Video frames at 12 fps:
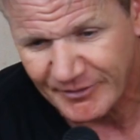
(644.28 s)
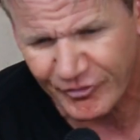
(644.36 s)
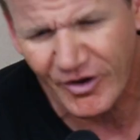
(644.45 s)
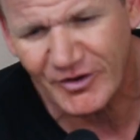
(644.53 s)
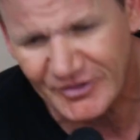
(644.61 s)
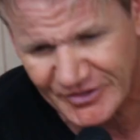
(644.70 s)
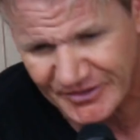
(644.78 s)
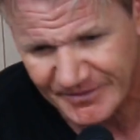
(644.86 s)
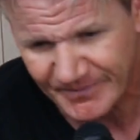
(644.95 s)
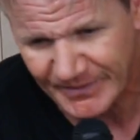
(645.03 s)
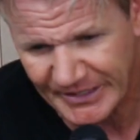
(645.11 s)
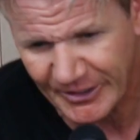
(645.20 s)
Frogs,
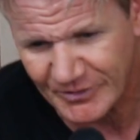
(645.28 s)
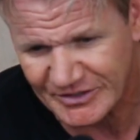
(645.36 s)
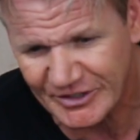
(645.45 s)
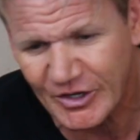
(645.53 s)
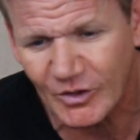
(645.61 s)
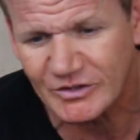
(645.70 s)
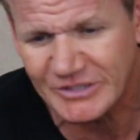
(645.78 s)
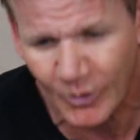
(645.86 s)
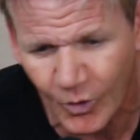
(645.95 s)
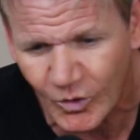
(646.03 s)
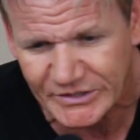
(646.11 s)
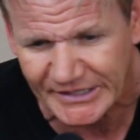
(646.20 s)
you know, close to
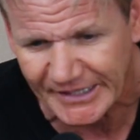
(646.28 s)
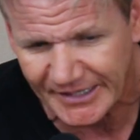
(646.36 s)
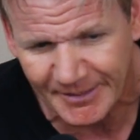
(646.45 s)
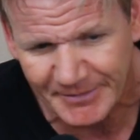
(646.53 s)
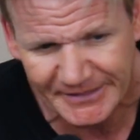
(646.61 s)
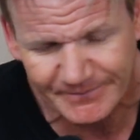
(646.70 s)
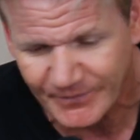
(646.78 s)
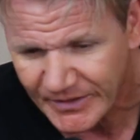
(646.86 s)
water. I mean,